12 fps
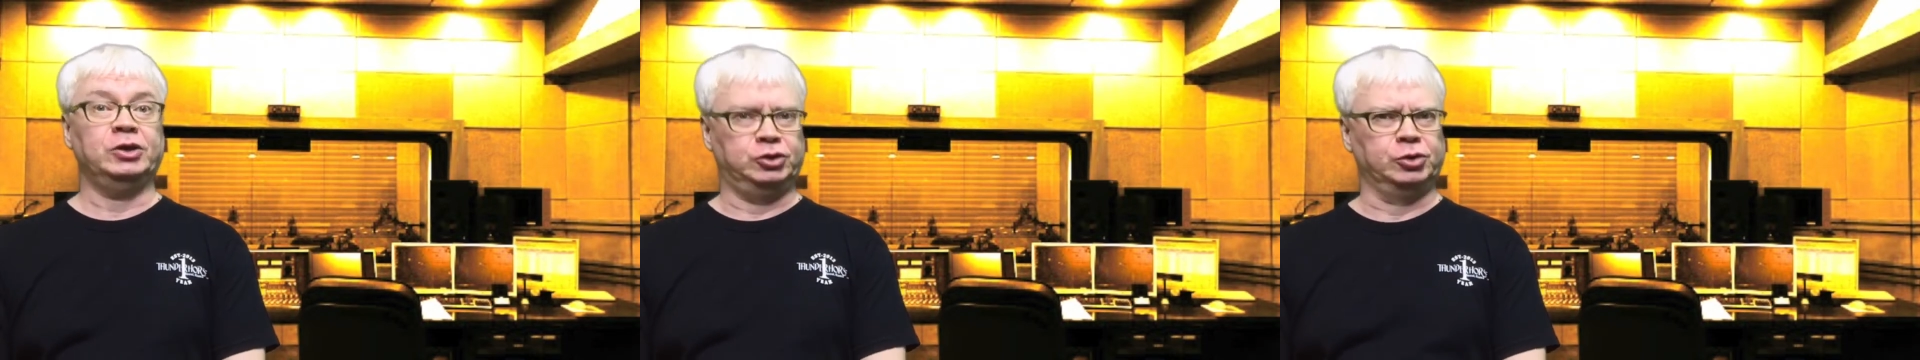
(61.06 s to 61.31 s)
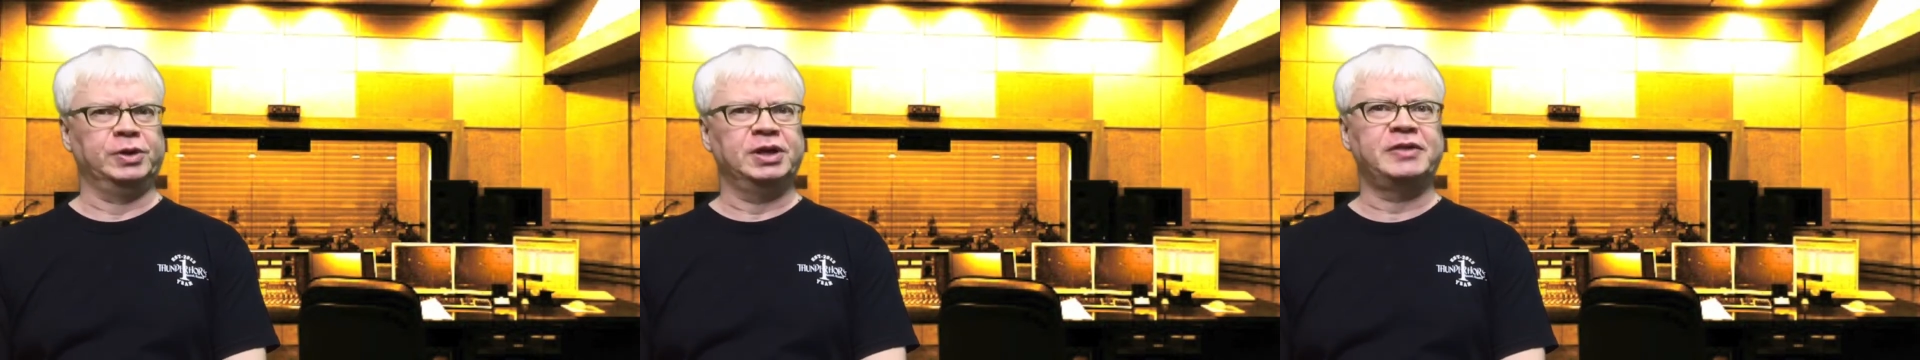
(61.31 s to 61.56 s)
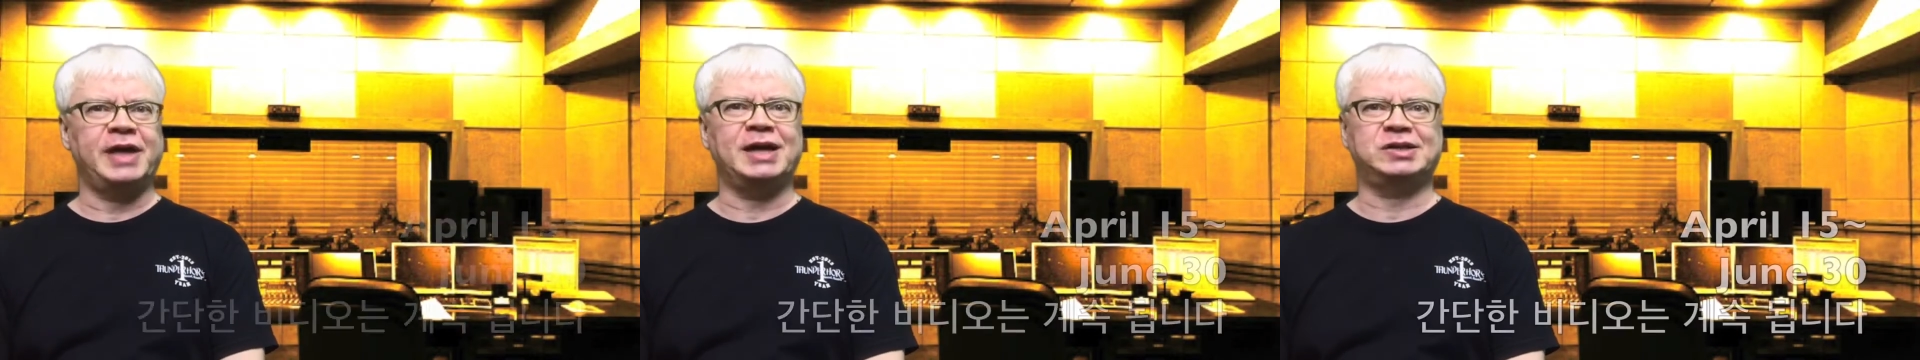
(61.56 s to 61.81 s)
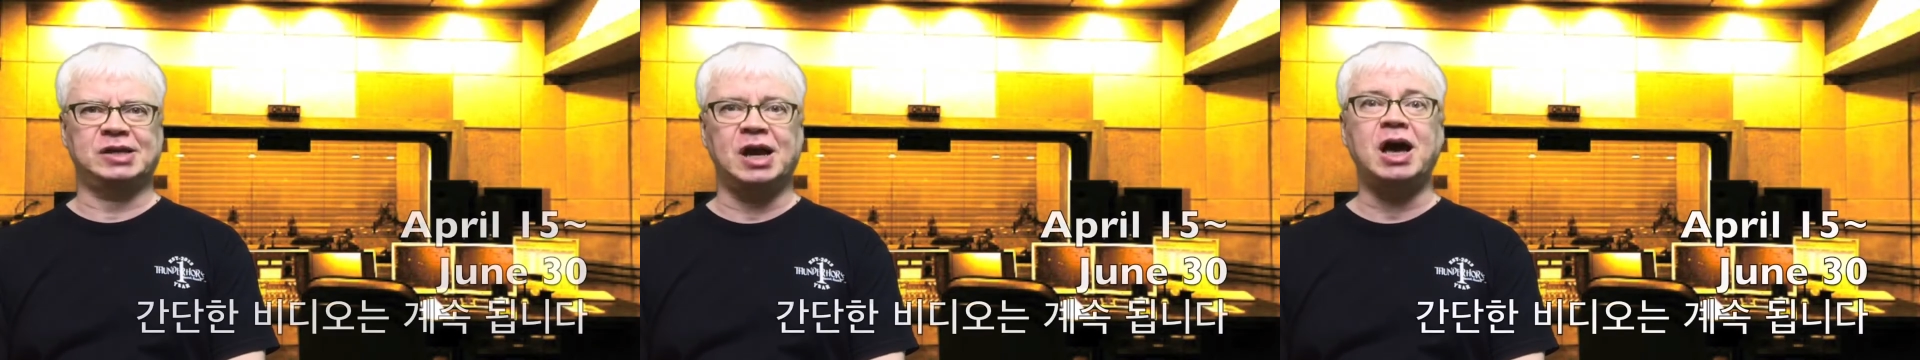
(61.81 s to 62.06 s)
During
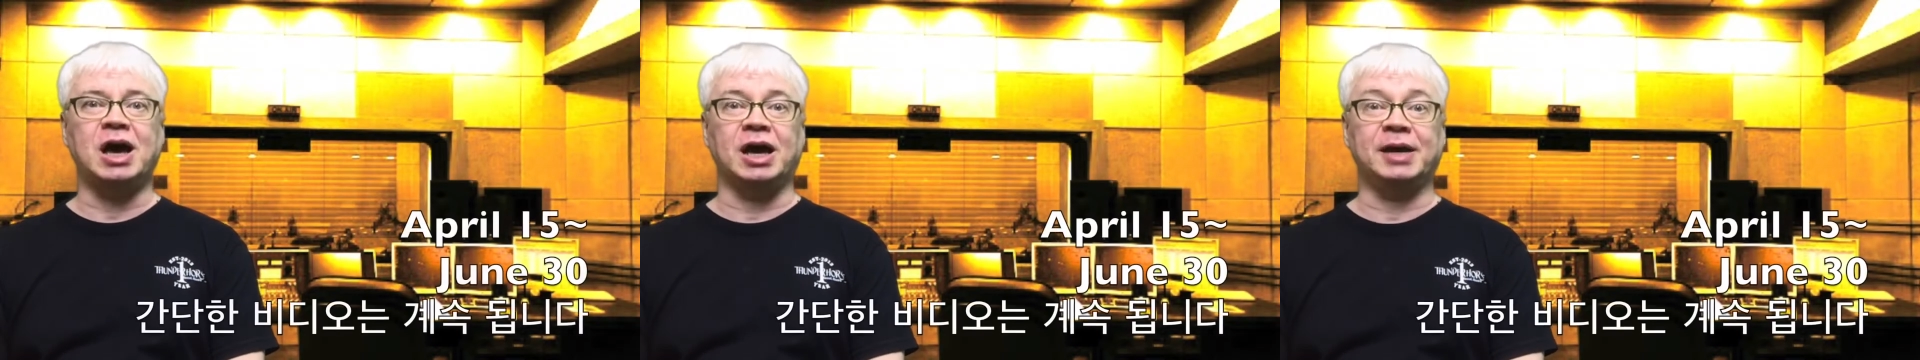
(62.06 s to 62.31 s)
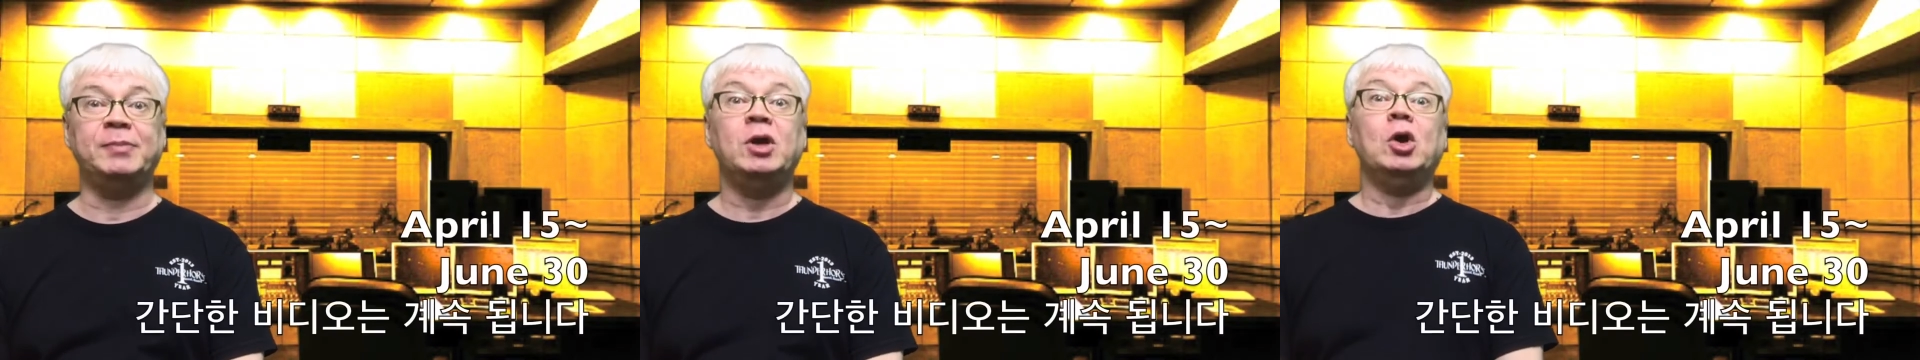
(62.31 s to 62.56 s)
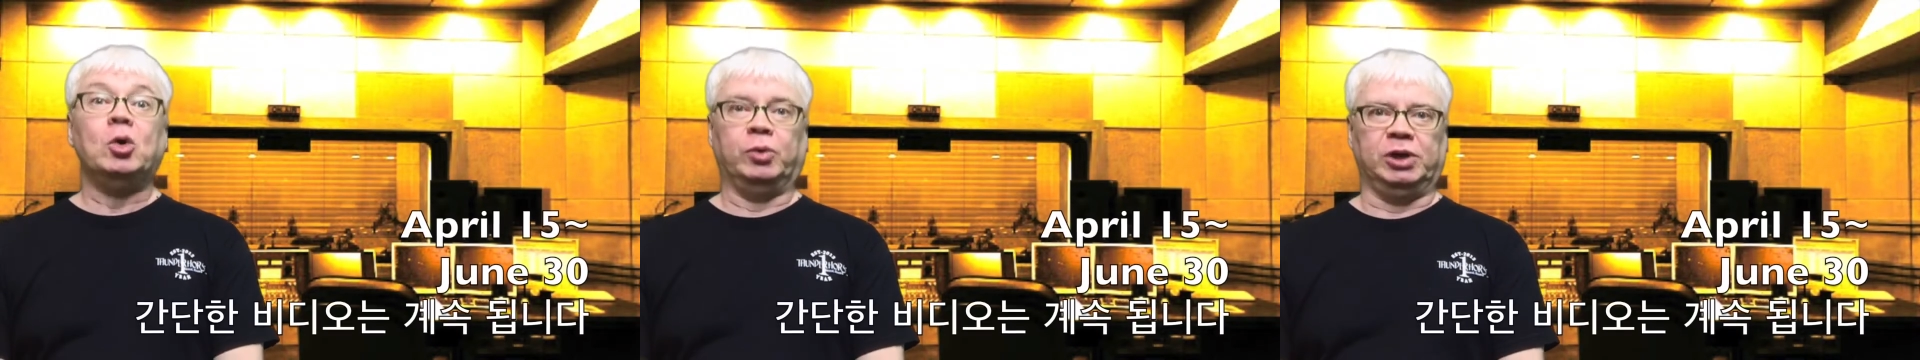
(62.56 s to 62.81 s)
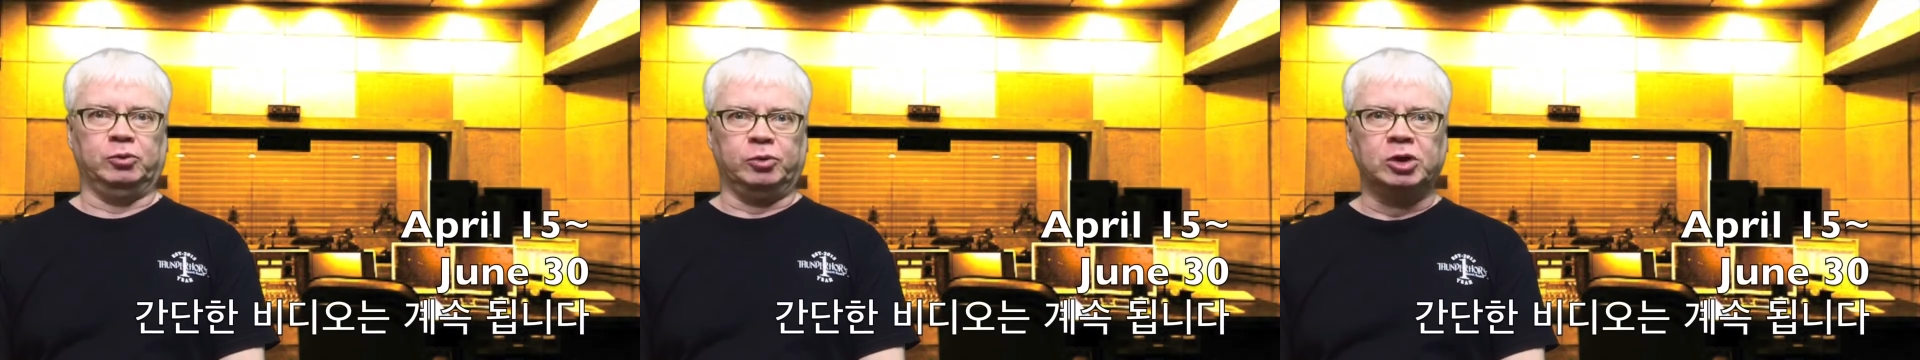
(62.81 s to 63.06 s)
that time,
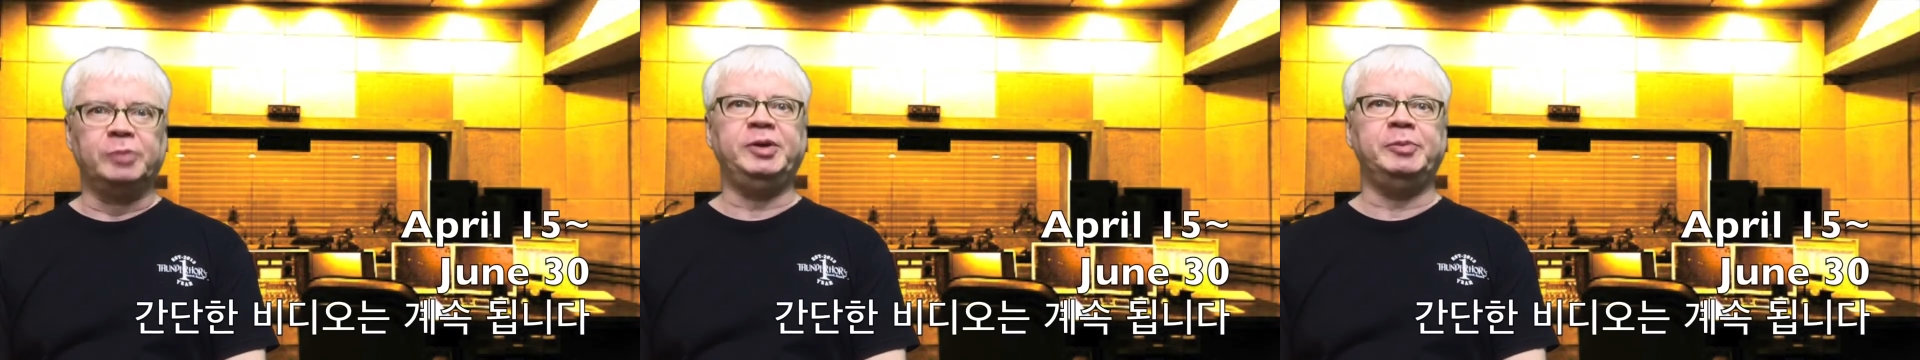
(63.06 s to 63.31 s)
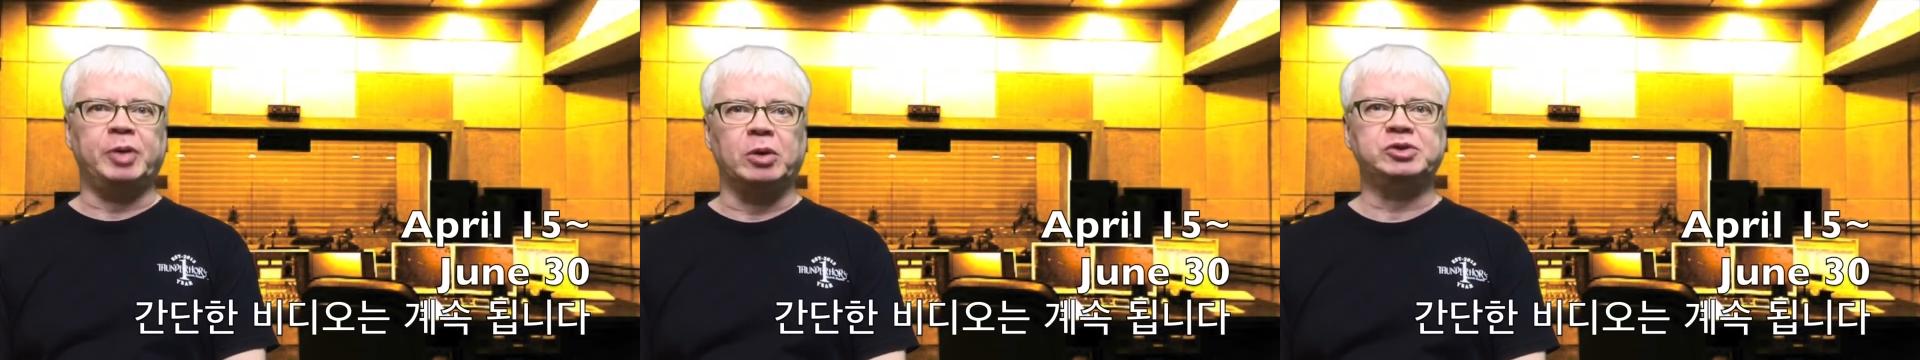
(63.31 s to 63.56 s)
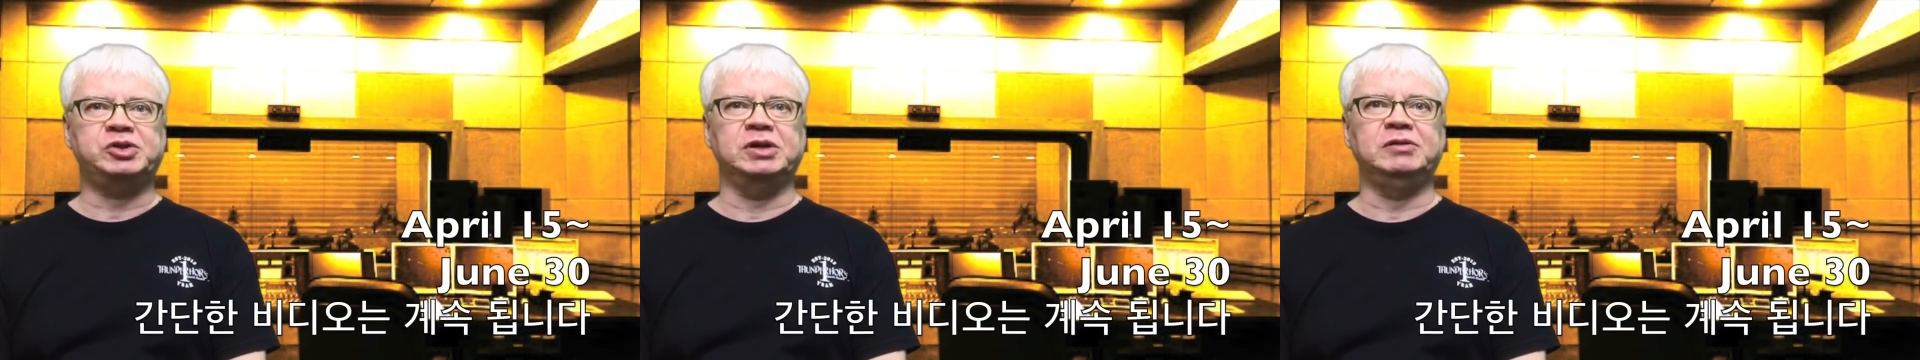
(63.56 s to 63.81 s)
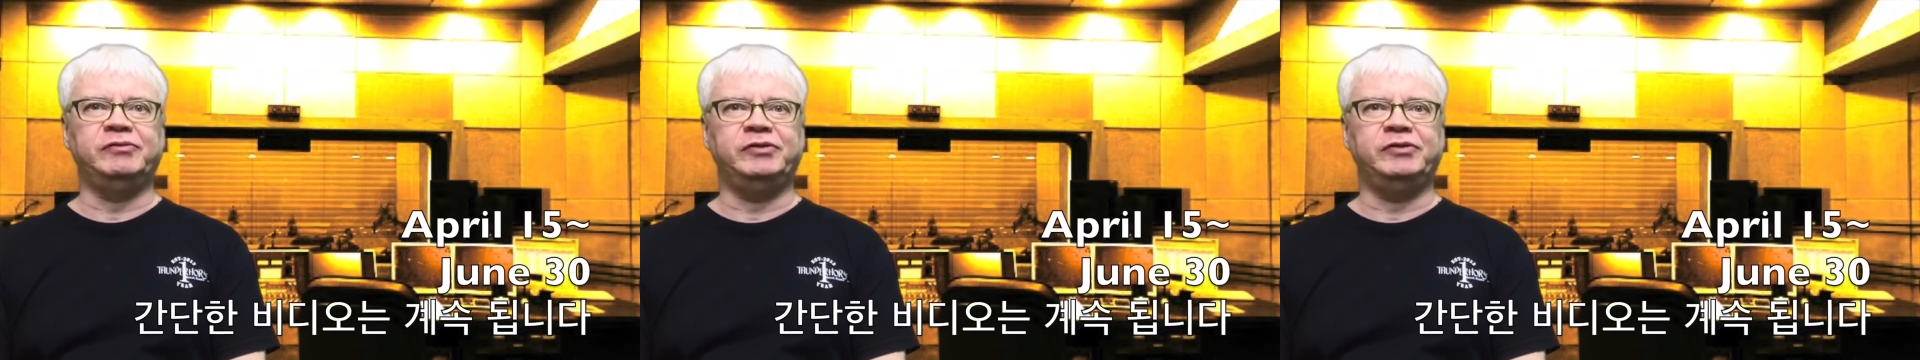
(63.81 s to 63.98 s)
we will be posting